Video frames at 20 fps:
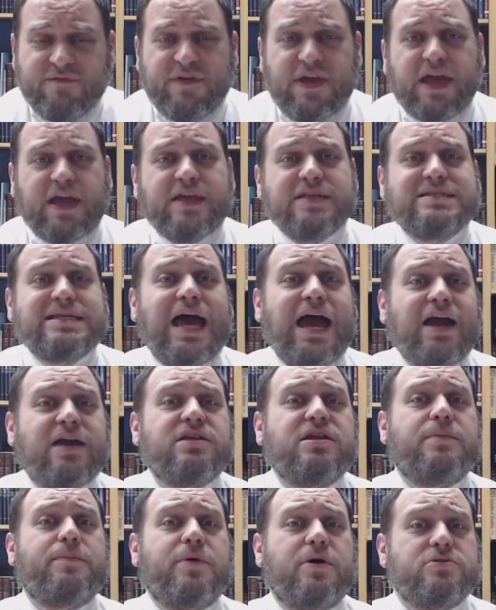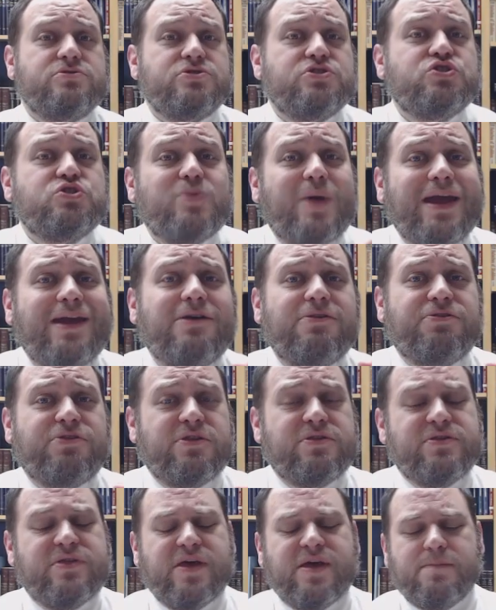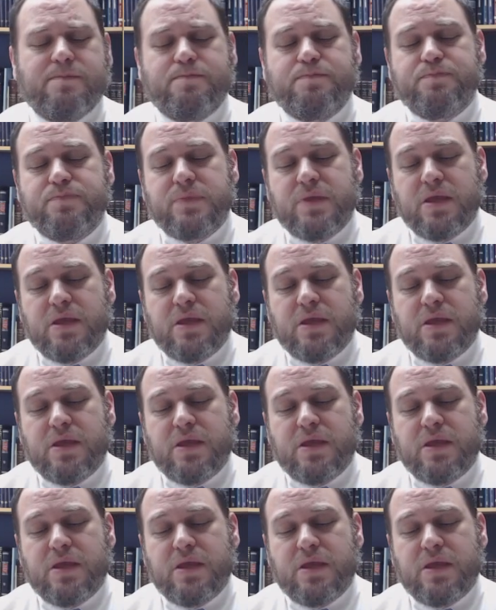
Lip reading: vechazakta, strengthen them,